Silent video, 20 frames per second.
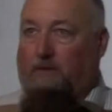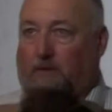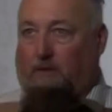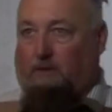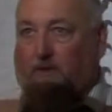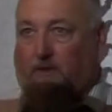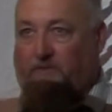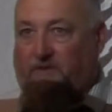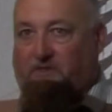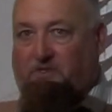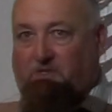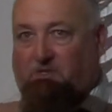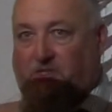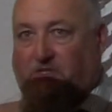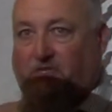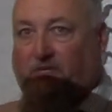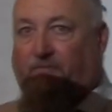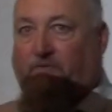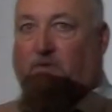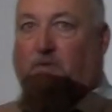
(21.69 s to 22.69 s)
Again, this is
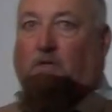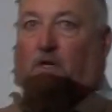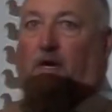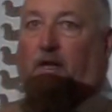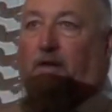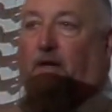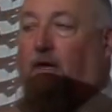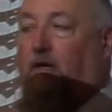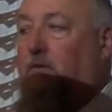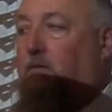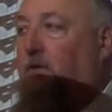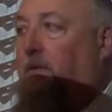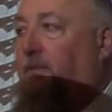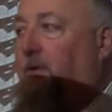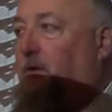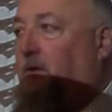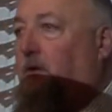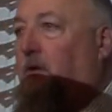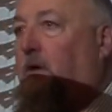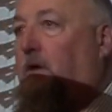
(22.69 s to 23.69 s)
civil law, not
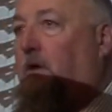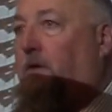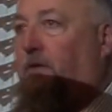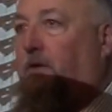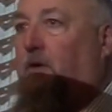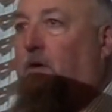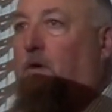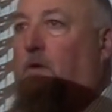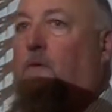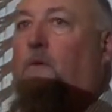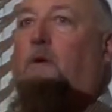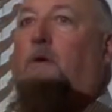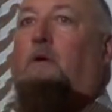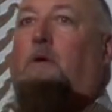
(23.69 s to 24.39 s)
criminal, although